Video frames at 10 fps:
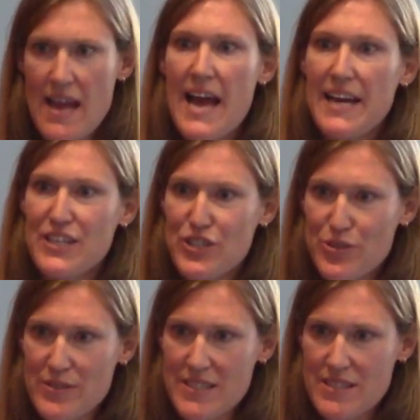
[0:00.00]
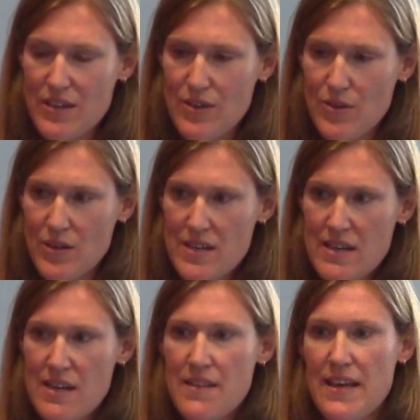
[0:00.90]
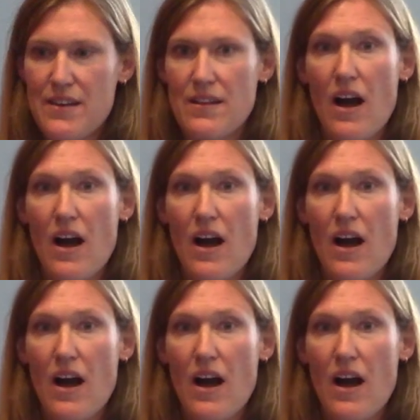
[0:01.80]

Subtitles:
And in doing so, they